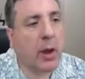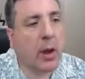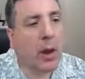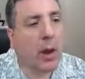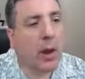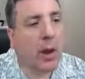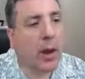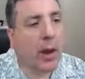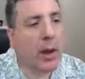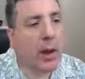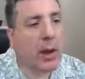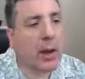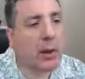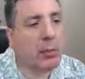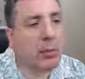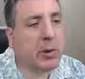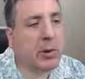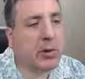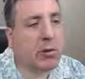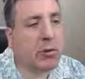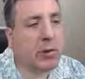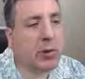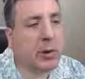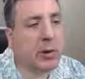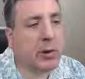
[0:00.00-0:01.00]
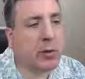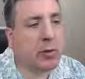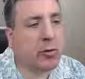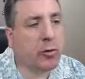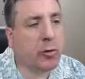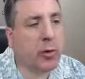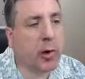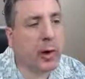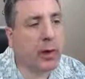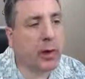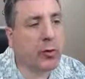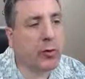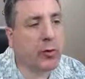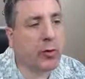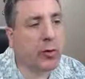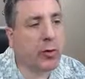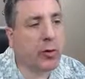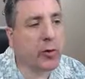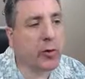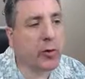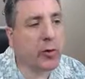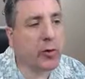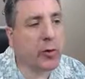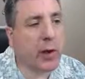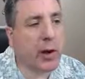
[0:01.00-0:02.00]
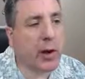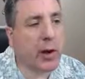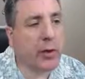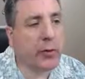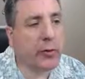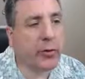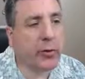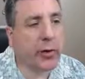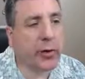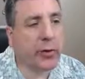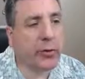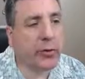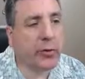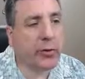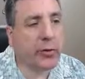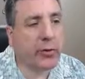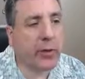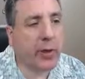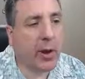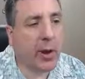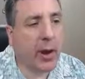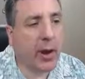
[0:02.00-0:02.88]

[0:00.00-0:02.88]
and between the transverse process